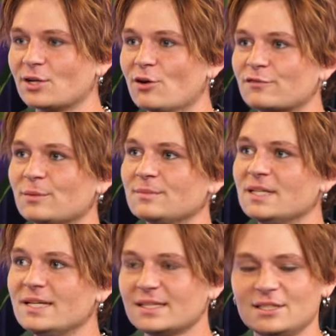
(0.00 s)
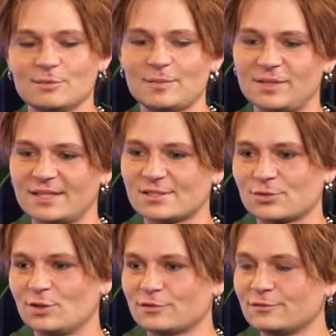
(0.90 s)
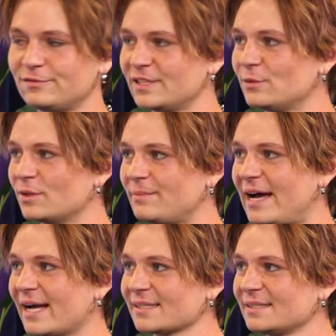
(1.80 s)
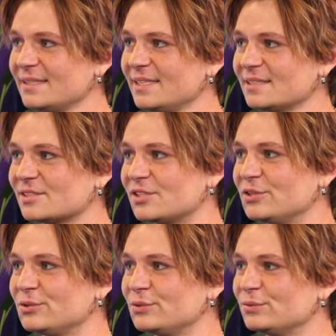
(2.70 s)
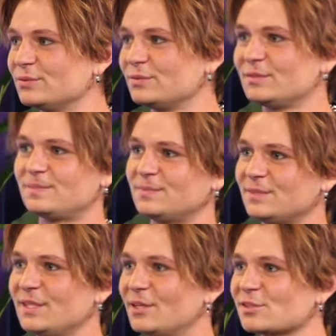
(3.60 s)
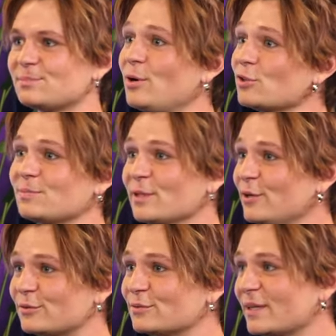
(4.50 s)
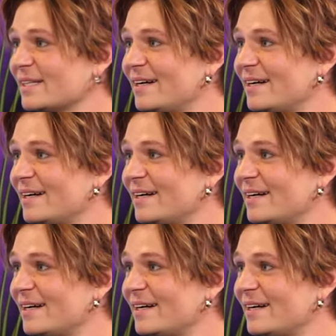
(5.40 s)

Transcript: go from, you know, my playlist will go from Fleetwood Mac to, you know, some Post Malone. Why